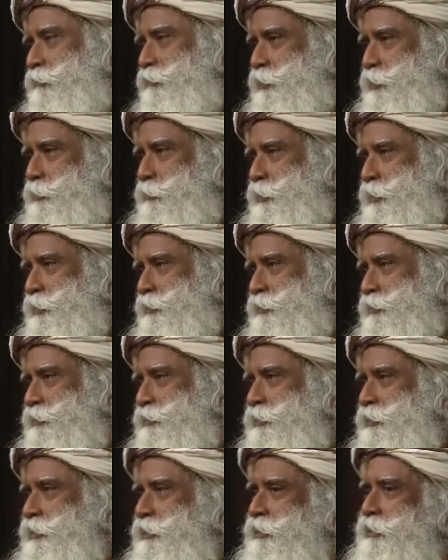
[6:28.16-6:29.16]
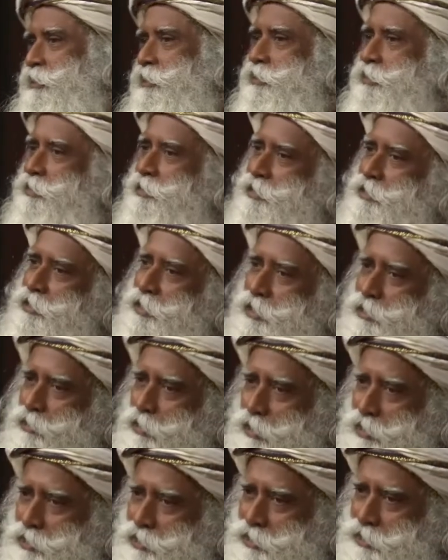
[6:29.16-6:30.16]
which means it is the
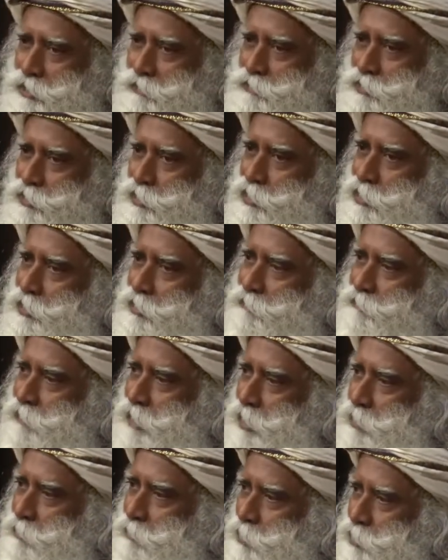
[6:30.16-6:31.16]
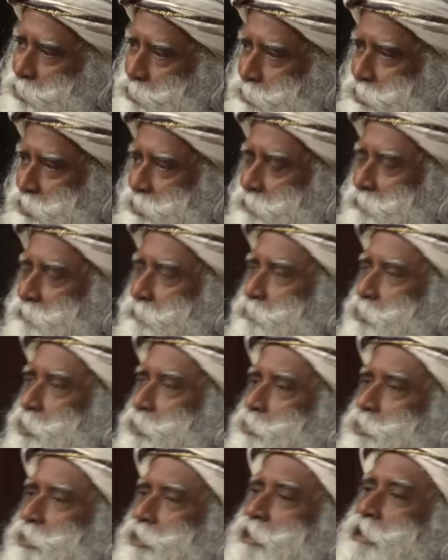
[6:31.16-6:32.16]
technology of solidifying mercury.
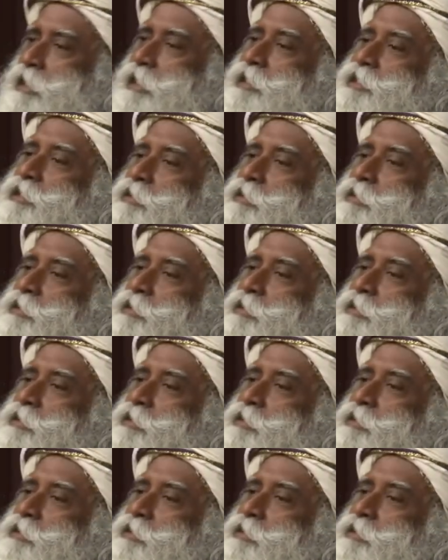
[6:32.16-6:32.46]
People think